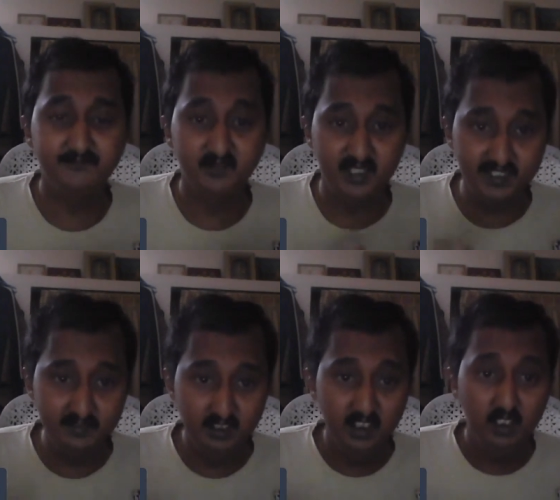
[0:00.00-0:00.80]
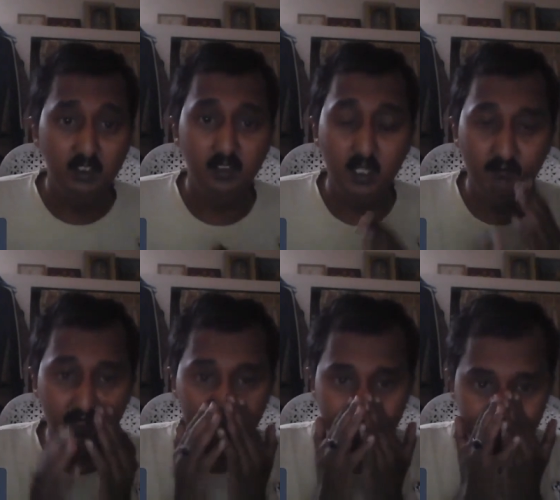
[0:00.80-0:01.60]
Then
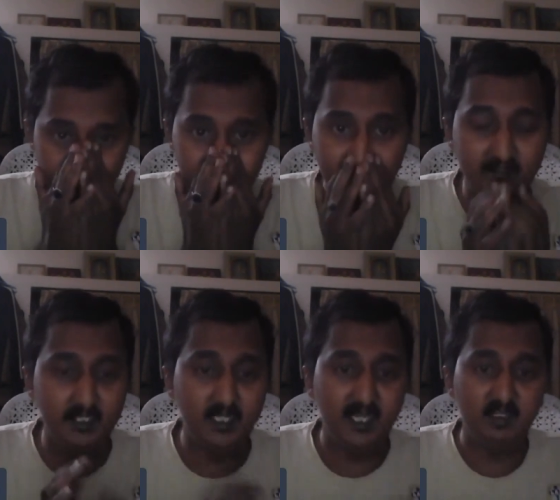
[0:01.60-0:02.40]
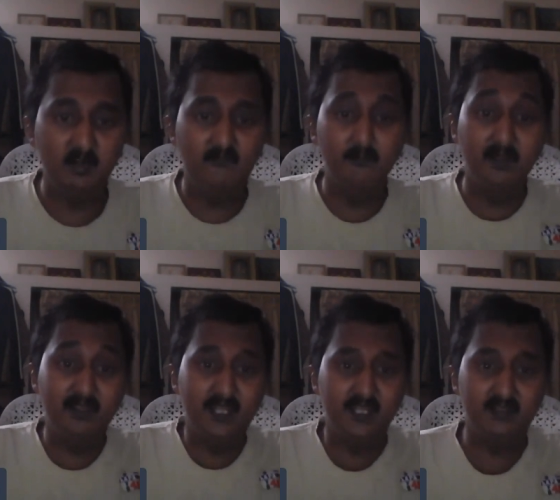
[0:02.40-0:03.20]
nowadays there is a lack of
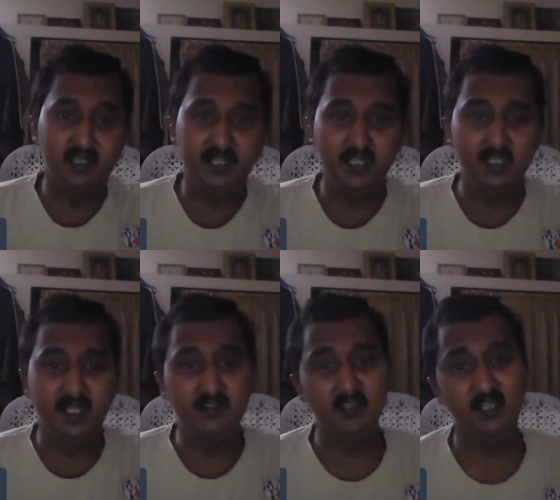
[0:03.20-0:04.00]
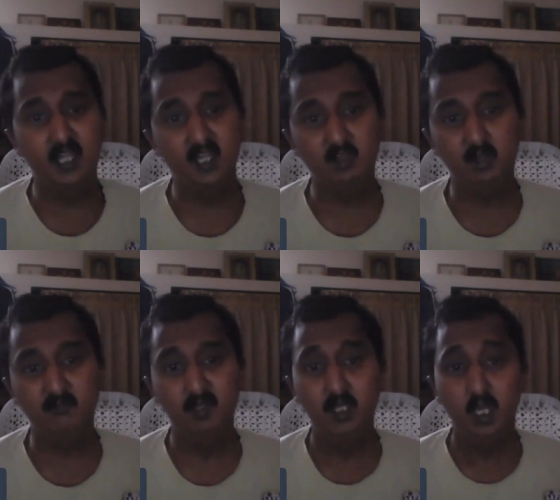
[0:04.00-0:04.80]
misunderstanding and there is a lack of
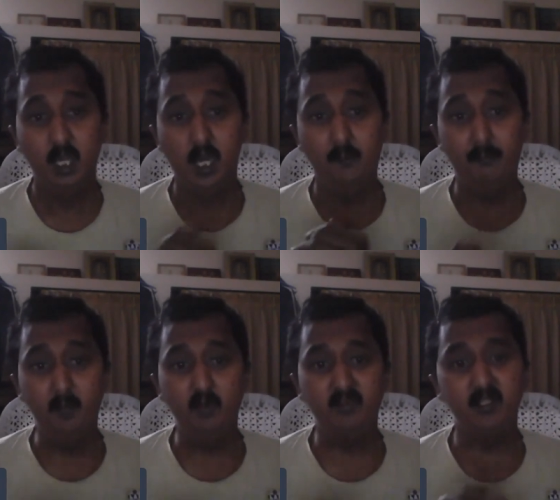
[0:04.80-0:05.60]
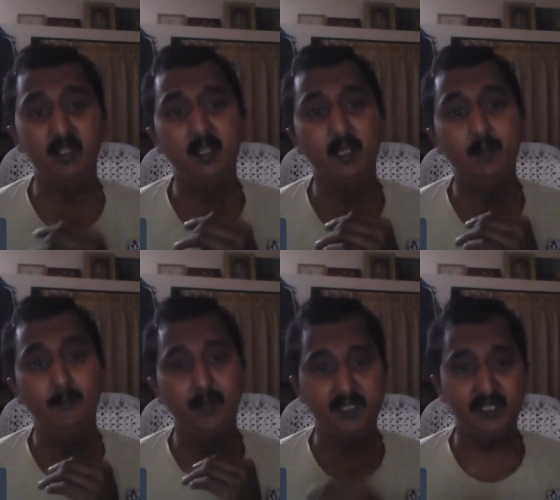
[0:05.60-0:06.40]
abuse in the
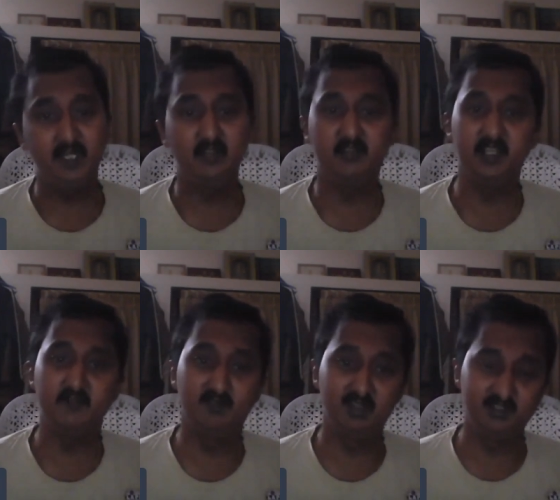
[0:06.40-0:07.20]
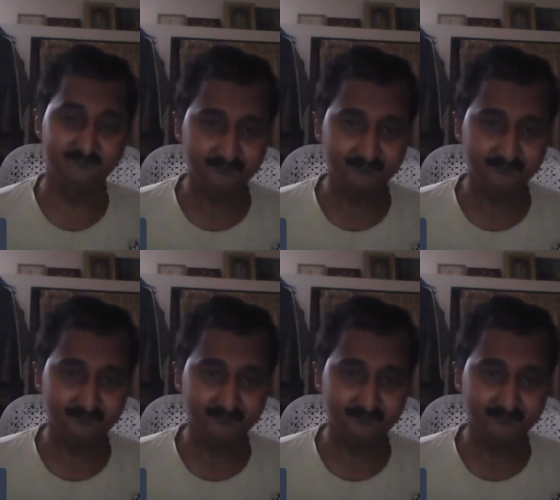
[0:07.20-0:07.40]
materialistic world.